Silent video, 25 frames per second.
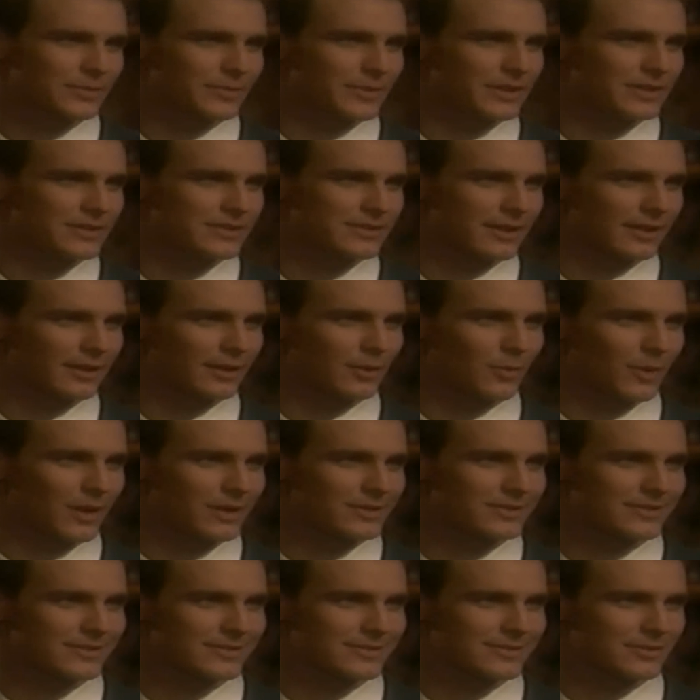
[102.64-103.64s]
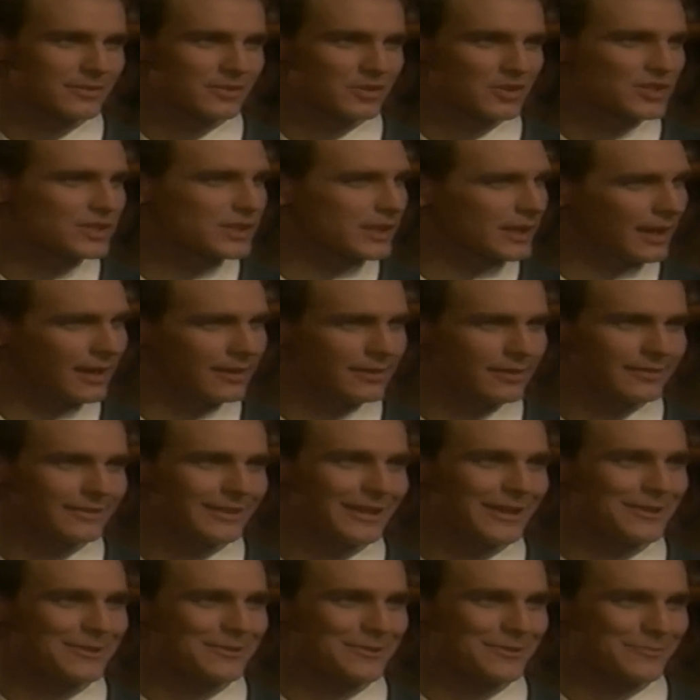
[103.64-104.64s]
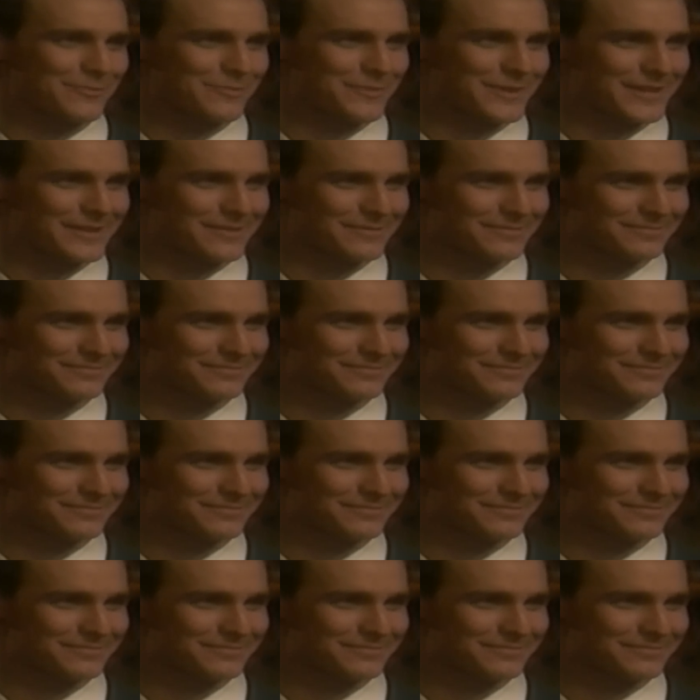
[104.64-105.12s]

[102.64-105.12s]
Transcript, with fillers: too many silly westerns or you're scared to death of it.